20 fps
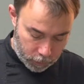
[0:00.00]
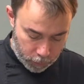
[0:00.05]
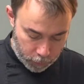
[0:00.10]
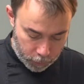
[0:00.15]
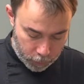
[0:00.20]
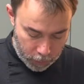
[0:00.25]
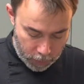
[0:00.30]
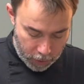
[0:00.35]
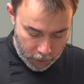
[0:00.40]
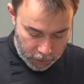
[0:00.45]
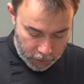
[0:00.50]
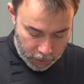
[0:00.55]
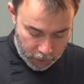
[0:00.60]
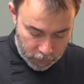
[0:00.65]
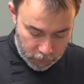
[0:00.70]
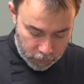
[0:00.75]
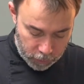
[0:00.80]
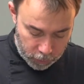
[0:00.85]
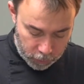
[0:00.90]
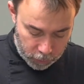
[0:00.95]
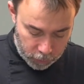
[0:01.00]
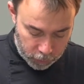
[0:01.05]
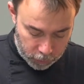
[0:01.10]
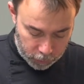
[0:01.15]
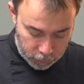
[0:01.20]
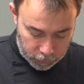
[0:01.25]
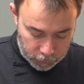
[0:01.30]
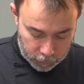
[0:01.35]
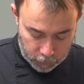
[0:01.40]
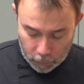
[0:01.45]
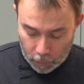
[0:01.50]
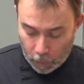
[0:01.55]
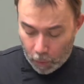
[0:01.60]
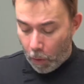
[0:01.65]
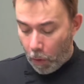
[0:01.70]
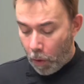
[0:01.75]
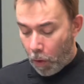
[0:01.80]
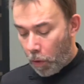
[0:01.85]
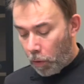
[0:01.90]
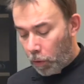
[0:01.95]
play and you use
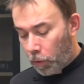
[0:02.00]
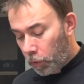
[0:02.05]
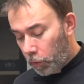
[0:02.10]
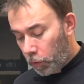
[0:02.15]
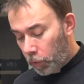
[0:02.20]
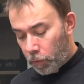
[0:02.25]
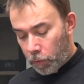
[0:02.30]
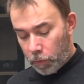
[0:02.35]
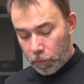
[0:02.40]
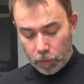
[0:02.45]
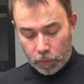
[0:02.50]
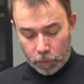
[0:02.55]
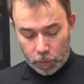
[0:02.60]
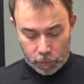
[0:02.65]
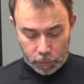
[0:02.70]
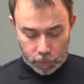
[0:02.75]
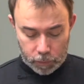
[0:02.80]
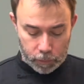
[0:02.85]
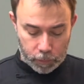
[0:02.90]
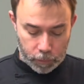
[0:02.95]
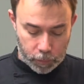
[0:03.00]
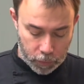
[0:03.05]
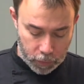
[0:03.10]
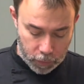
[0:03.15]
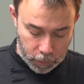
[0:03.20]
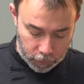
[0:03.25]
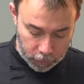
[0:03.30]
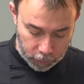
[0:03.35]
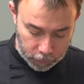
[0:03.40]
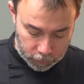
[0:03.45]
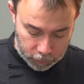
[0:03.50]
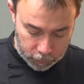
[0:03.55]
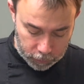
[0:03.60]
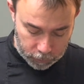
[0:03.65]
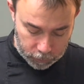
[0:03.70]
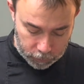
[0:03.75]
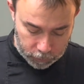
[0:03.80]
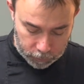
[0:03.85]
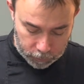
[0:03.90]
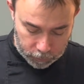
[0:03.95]
all your products,
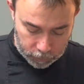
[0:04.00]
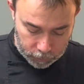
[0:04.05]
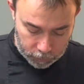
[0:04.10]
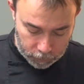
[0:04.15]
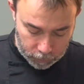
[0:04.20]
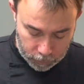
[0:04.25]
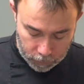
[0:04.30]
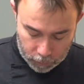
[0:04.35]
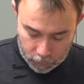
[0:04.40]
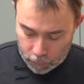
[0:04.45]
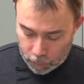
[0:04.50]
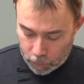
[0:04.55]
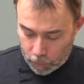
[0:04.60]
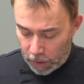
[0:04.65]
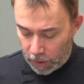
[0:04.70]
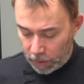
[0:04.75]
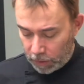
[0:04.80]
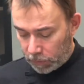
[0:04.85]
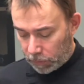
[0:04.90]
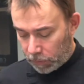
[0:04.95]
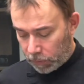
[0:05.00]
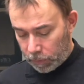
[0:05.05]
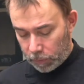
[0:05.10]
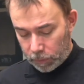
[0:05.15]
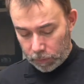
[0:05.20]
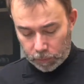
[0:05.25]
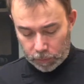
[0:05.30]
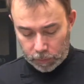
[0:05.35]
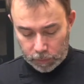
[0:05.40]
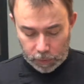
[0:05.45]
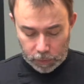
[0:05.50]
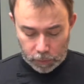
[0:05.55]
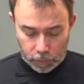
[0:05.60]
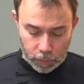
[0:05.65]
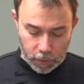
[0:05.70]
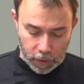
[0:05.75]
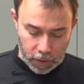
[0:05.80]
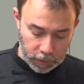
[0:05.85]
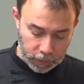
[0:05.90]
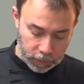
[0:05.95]
no waste, zero
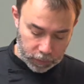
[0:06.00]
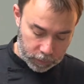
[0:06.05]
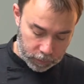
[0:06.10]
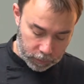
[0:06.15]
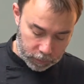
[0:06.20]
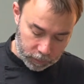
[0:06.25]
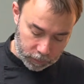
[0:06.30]
waste,